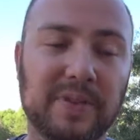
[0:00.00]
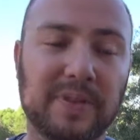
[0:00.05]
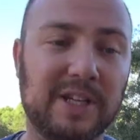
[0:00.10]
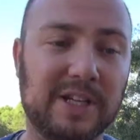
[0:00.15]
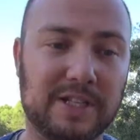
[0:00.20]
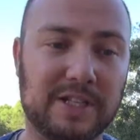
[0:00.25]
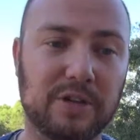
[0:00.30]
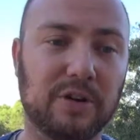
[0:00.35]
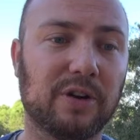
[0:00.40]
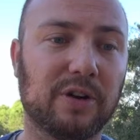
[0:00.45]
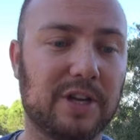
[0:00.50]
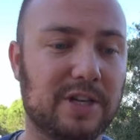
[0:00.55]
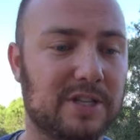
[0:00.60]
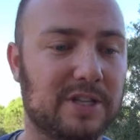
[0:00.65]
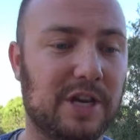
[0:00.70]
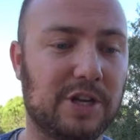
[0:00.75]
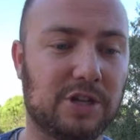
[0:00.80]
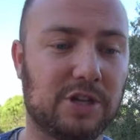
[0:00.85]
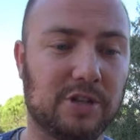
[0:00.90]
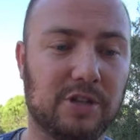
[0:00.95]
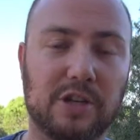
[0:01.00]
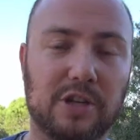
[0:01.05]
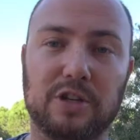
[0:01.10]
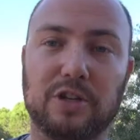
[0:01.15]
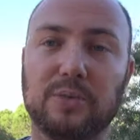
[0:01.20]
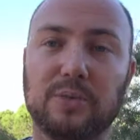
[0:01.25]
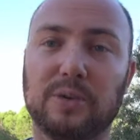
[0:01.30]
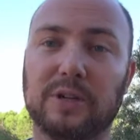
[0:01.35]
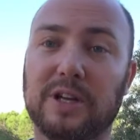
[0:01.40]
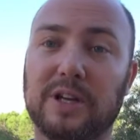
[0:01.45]
That's the organization that
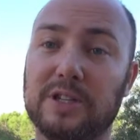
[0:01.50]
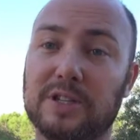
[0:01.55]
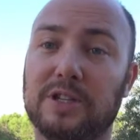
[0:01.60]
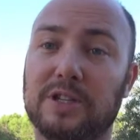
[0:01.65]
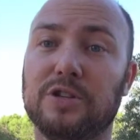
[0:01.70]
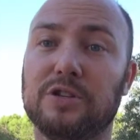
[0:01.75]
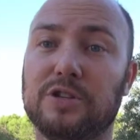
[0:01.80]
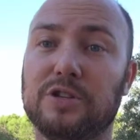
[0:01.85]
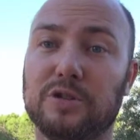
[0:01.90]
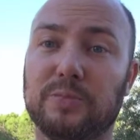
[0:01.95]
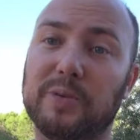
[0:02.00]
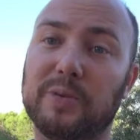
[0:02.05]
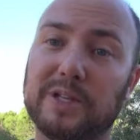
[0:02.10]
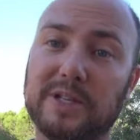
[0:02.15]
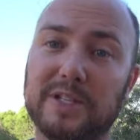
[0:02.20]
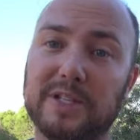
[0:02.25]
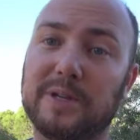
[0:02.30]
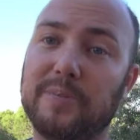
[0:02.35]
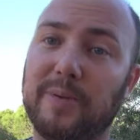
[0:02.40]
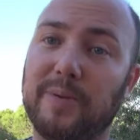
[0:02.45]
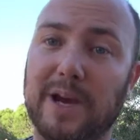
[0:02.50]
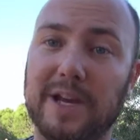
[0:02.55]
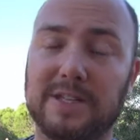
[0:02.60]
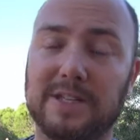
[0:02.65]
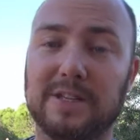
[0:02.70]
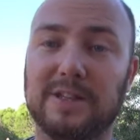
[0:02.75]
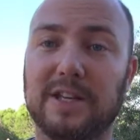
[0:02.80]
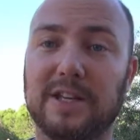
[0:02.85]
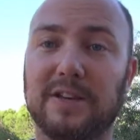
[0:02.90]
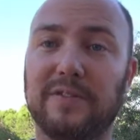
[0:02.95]
you will continue to
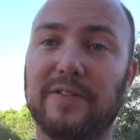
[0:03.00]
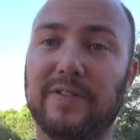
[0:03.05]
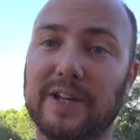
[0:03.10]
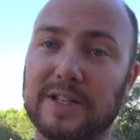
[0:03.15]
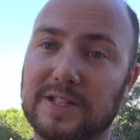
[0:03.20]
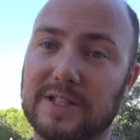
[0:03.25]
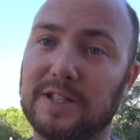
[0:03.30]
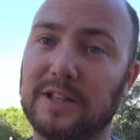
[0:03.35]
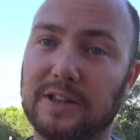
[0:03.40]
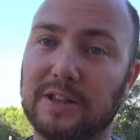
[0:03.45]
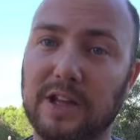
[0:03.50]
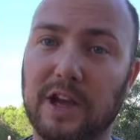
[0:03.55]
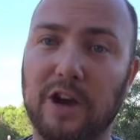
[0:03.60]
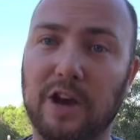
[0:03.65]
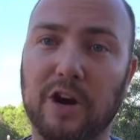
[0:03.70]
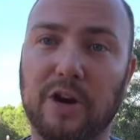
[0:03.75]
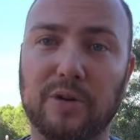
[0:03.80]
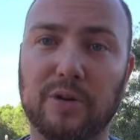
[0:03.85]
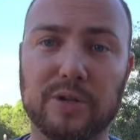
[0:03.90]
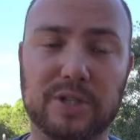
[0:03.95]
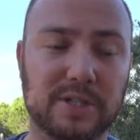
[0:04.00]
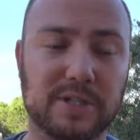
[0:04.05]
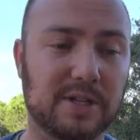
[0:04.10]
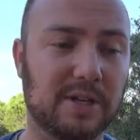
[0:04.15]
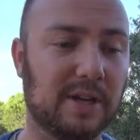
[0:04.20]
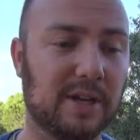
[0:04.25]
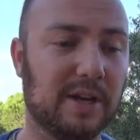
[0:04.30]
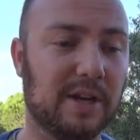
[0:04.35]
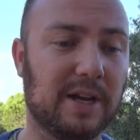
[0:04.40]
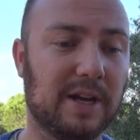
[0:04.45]
participate in the events that they host.
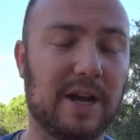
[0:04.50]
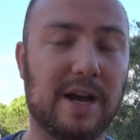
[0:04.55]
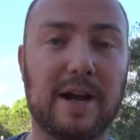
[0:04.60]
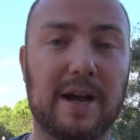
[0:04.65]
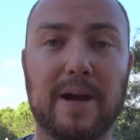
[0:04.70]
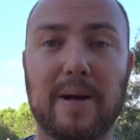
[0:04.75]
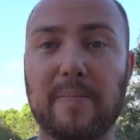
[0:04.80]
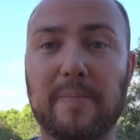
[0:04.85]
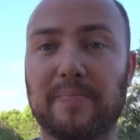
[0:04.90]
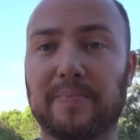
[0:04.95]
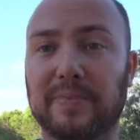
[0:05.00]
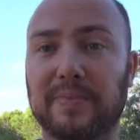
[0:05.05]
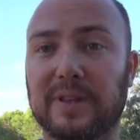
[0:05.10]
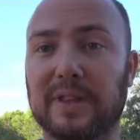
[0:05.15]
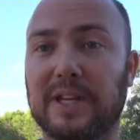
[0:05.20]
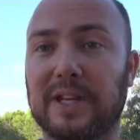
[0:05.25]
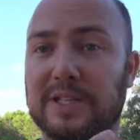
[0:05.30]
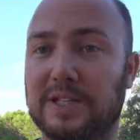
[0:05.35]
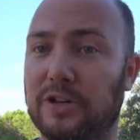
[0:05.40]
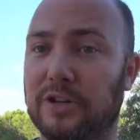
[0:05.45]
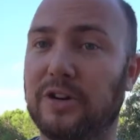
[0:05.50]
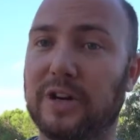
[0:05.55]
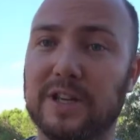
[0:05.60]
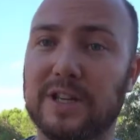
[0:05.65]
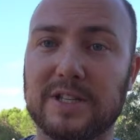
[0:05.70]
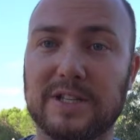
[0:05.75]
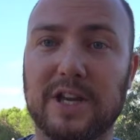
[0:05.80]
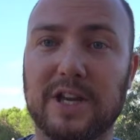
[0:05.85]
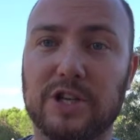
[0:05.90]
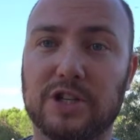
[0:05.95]
That's the
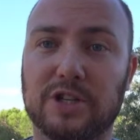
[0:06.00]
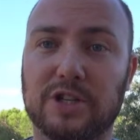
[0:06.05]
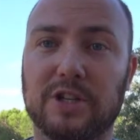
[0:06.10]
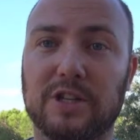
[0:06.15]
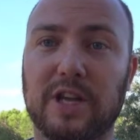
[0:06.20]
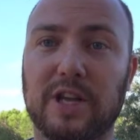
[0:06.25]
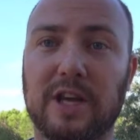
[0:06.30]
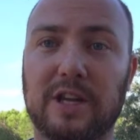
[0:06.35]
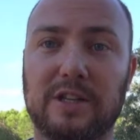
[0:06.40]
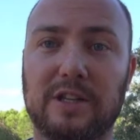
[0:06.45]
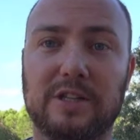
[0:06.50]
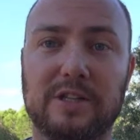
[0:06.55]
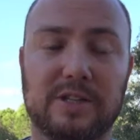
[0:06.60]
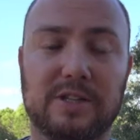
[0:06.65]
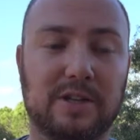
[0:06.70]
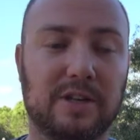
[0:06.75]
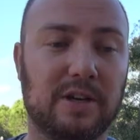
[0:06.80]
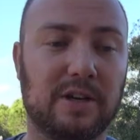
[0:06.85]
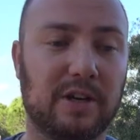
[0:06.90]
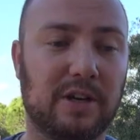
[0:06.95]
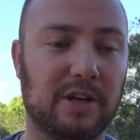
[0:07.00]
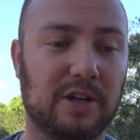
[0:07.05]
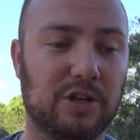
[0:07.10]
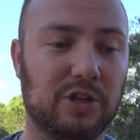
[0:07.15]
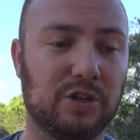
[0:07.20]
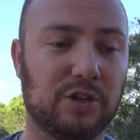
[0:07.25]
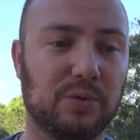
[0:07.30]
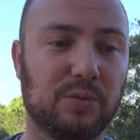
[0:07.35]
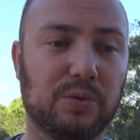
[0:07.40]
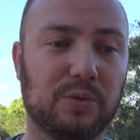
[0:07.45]
organization that
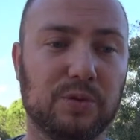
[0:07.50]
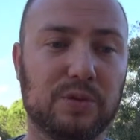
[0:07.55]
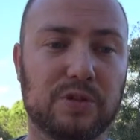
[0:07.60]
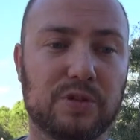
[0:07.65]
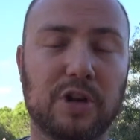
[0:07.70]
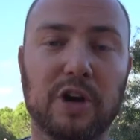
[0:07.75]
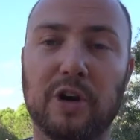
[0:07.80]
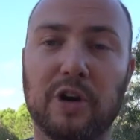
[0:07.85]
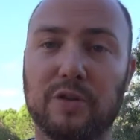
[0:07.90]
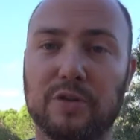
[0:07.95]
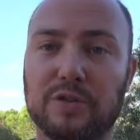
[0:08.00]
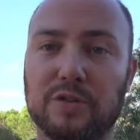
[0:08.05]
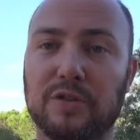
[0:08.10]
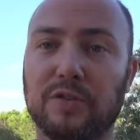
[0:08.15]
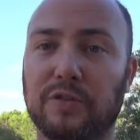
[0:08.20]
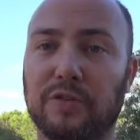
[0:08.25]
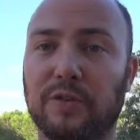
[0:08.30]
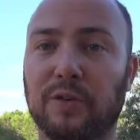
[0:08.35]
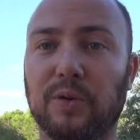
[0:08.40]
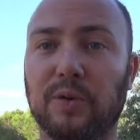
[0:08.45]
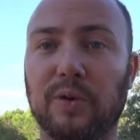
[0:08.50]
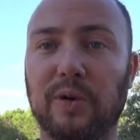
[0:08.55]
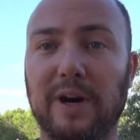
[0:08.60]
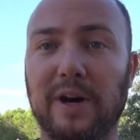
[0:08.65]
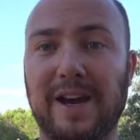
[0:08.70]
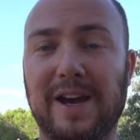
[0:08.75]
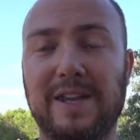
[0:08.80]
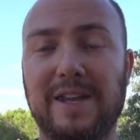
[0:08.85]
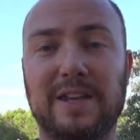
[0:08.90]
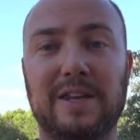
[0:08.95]
you would go for
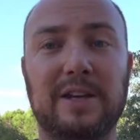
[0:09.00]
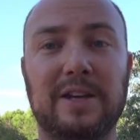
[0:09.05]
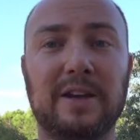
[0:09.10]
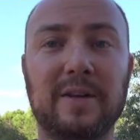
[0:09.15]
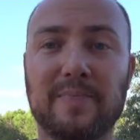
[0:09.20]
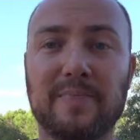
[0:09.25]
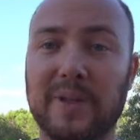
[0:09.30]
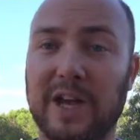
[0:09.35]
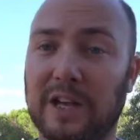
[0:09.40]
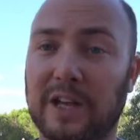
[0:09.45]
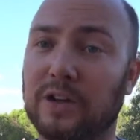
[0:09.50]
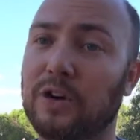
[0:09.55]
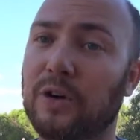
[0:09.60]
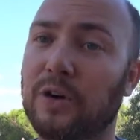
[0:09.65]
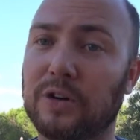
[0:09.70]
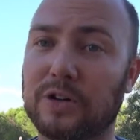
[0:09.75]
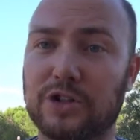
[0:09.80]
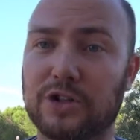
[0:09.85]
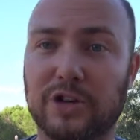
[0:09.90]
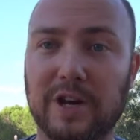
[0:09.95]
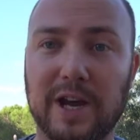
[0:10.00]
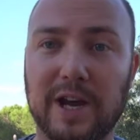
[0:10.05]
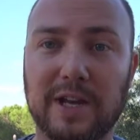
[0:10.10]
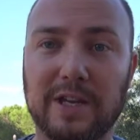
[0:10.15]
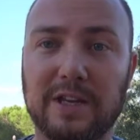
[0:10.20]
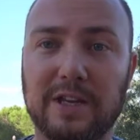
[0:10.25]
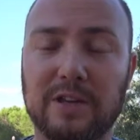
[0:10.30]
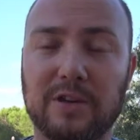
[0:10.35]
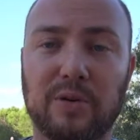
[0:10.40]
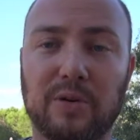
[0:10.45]
any ad hoc
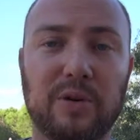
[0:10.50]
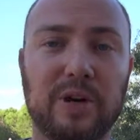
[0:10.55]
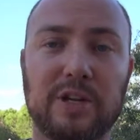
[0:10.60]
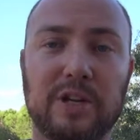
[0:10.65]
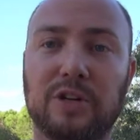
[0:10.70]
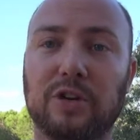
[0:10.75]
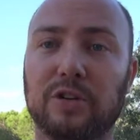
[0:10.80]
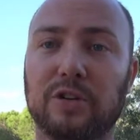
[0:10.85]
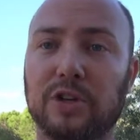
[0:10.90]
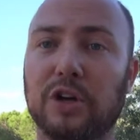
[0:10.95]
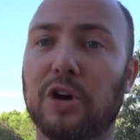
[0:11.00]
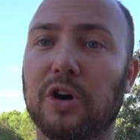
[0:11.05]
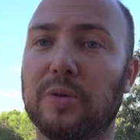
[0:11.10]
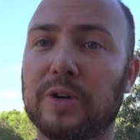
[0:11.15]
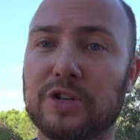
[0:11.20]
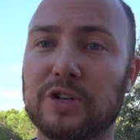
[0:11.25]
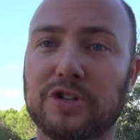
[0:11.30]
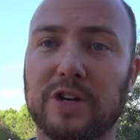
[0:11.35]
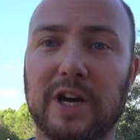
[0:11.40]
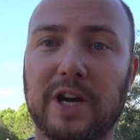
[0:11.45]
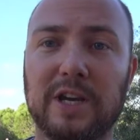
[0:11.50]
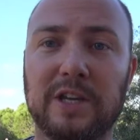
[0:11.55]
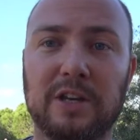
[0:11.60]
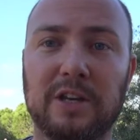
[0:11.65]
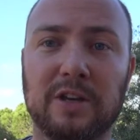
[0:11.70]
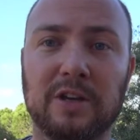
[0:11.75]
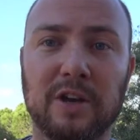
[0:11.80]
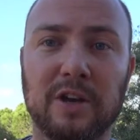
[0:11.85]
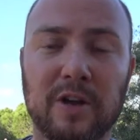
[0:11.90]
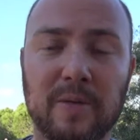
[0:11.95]
training or any ongoing
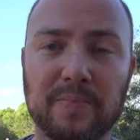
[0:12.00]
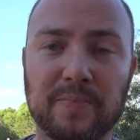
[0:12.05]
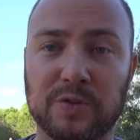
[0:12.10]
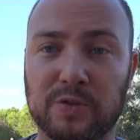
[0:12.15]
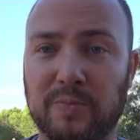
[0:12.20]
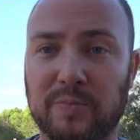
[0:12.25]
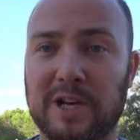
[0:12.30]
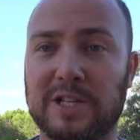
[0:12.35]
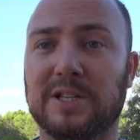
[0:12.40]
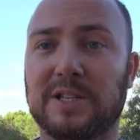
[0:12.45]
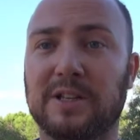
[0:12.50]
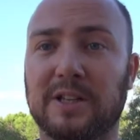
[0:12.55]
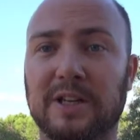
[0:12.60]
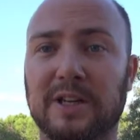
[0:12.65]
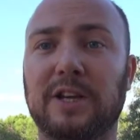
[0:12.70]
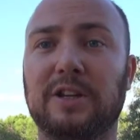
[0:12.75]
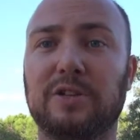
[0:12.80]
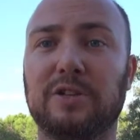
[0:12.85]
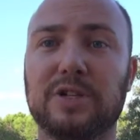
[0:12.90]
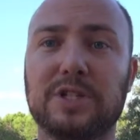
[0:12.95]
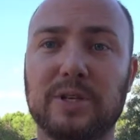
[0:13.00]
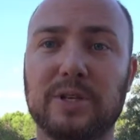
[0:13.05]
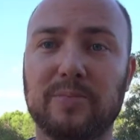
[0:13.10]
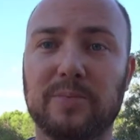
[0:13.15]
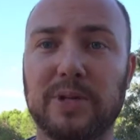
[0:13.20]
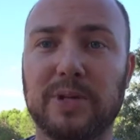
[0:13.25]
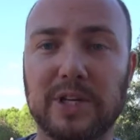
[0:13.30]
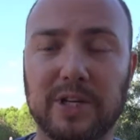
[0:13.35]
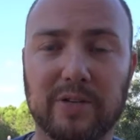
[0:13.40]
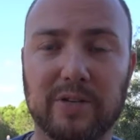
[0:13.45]
training to basically get your
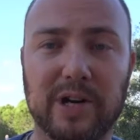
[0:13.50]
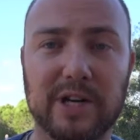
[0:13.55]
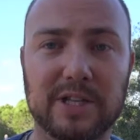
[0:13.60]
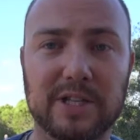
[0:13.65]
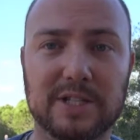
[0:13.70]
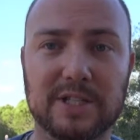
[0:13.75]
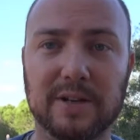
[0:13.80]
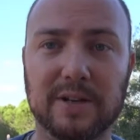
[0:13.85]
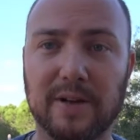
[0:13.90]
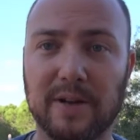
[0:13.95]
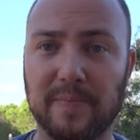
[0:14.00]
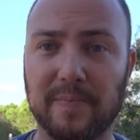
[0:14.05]
CPE credits